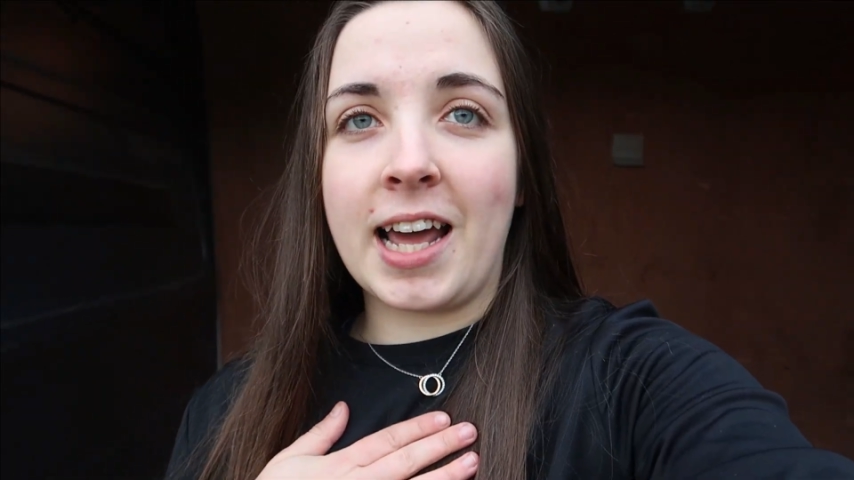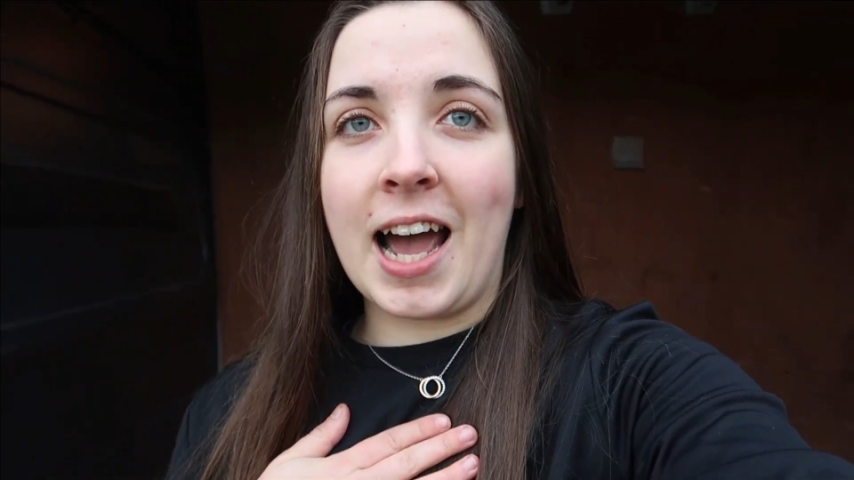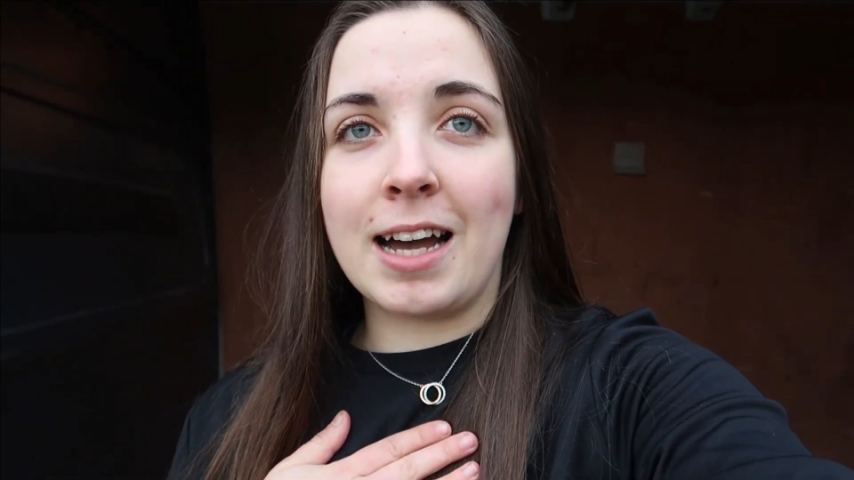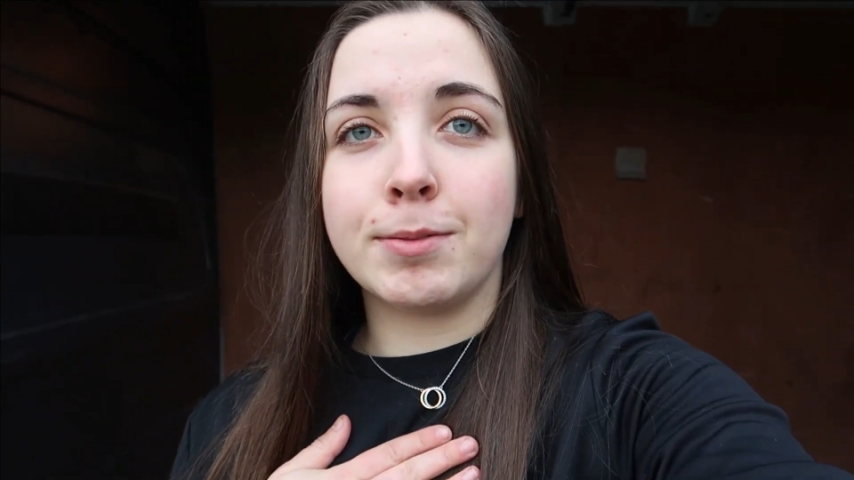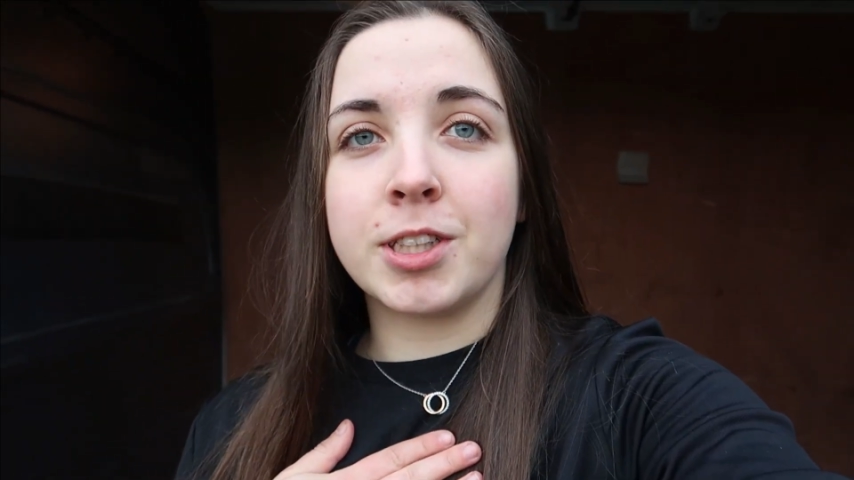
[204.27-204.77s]
I
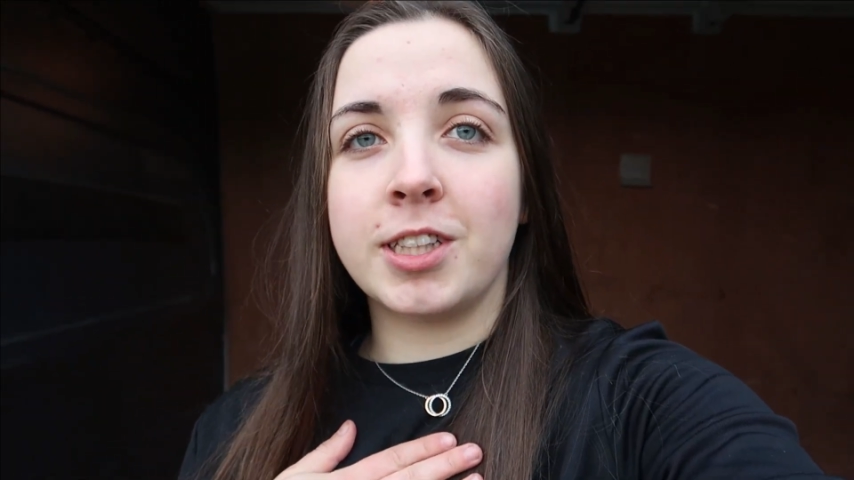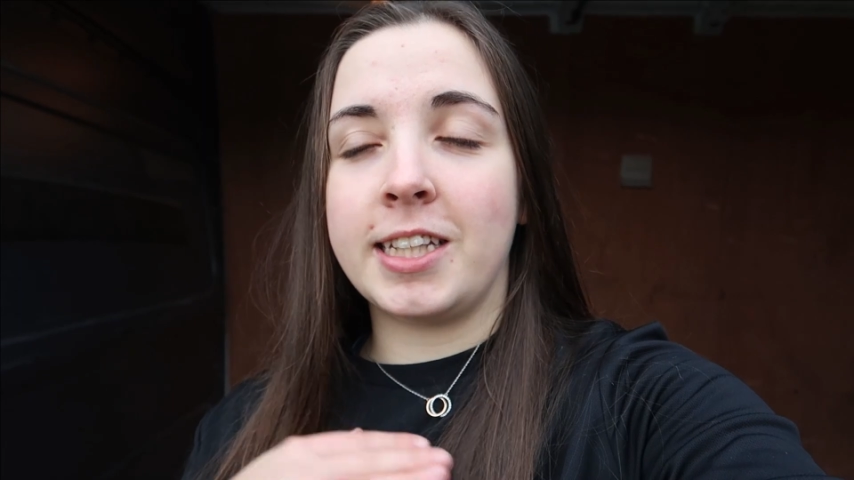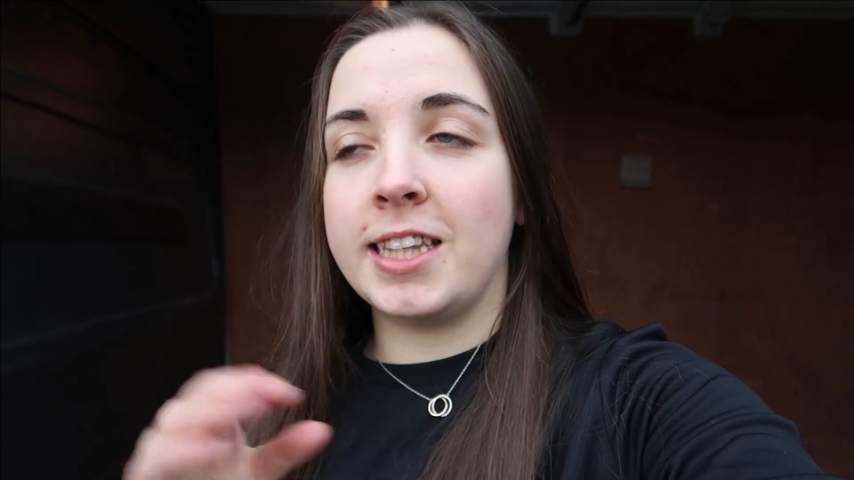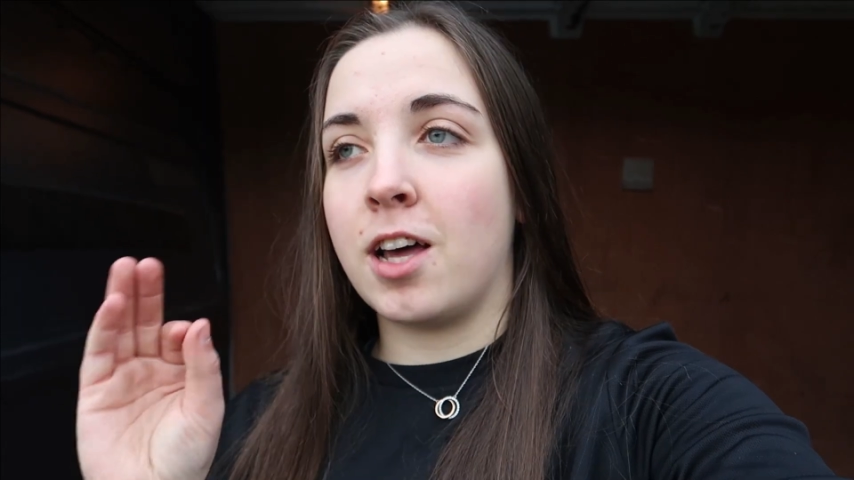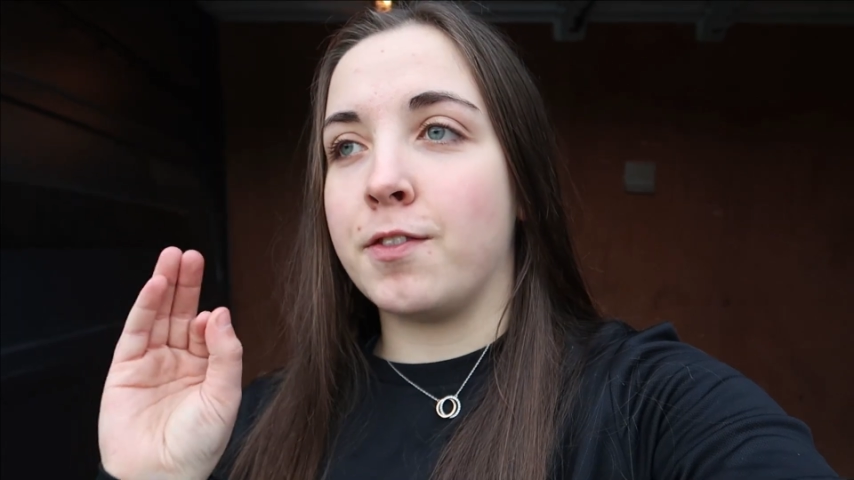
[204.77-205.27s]

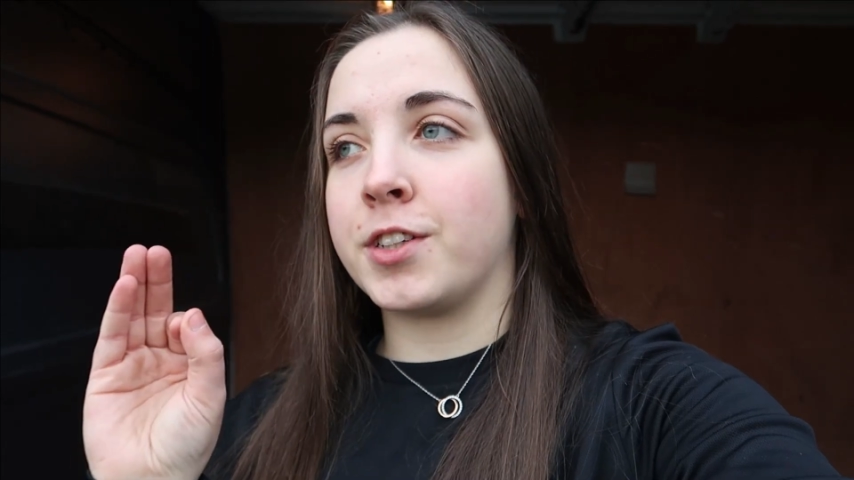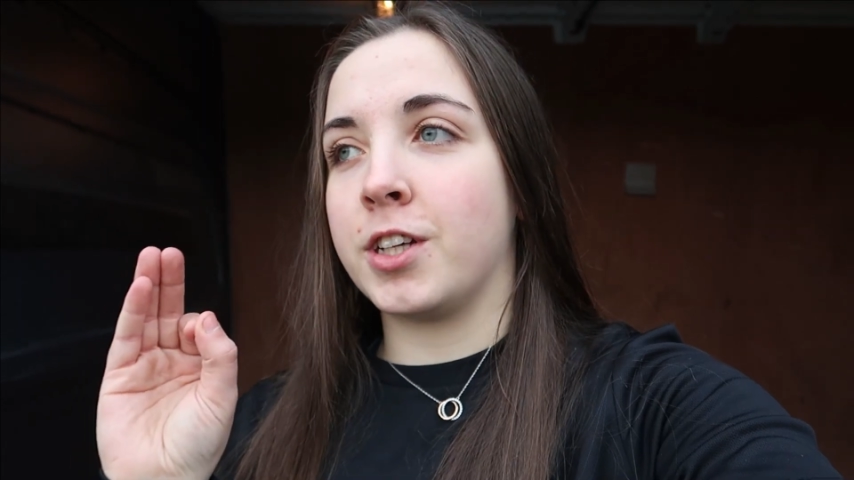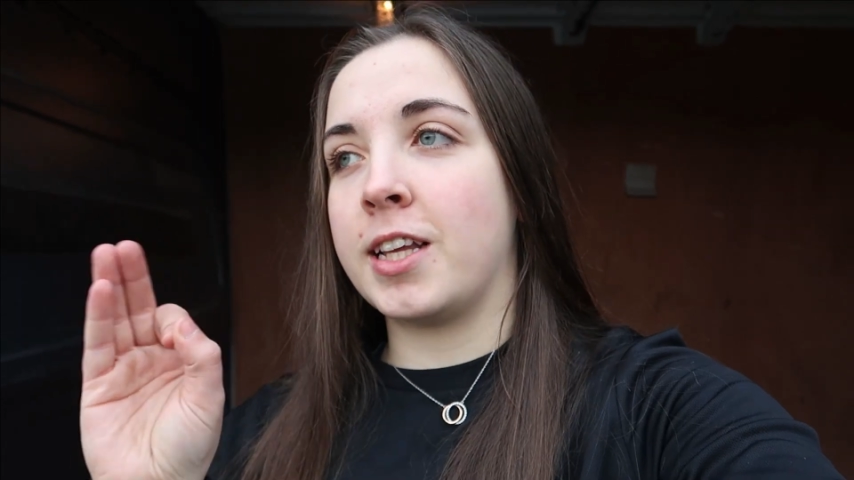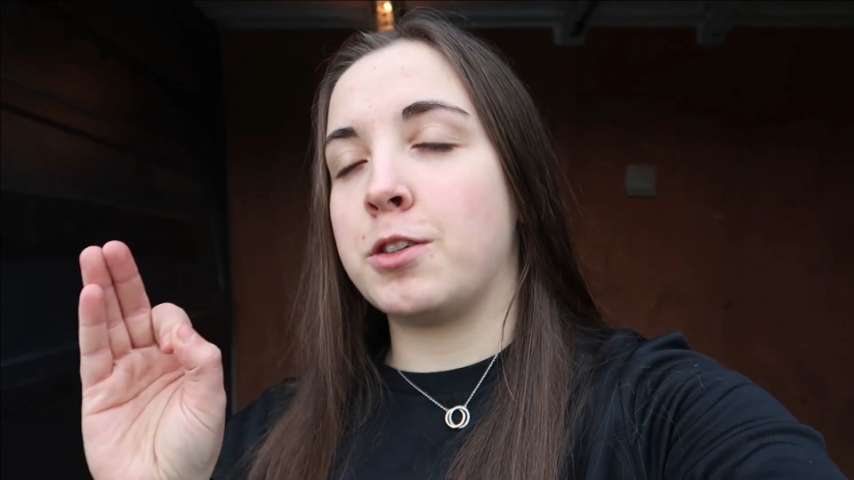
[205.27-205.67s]
absolutely loved her